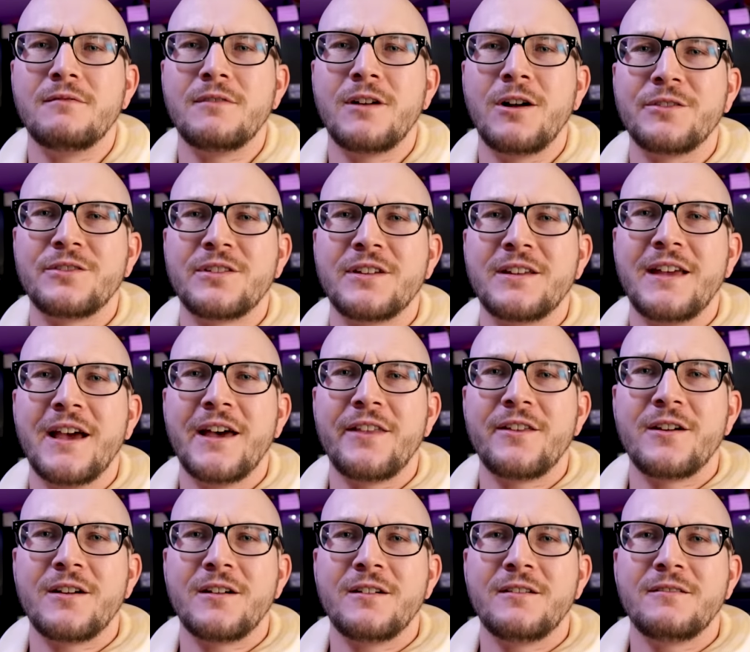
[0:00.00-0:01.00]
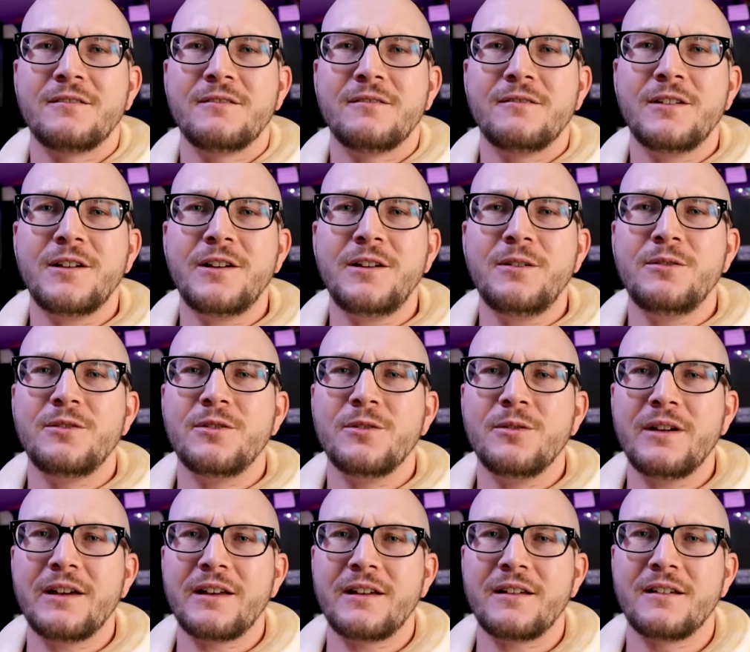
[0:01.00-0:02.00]
altogether, what are you
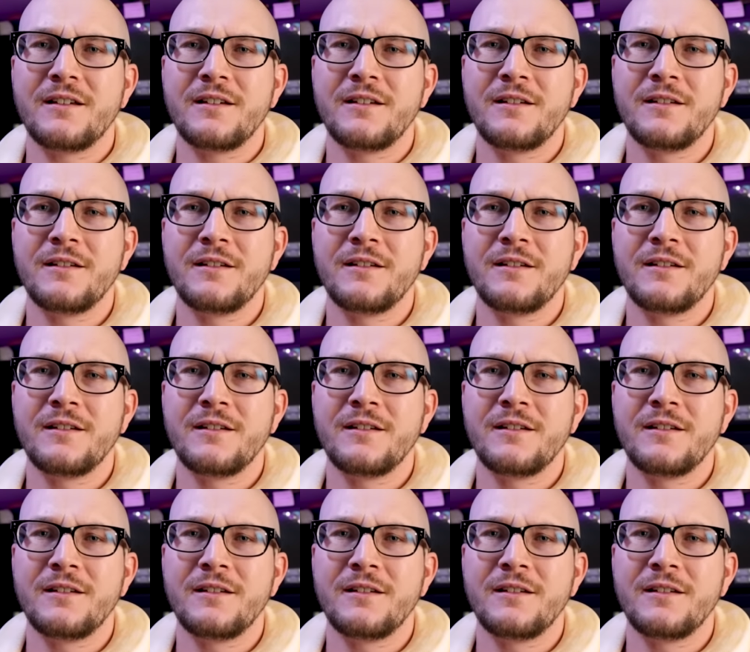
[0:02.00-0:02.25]
doing?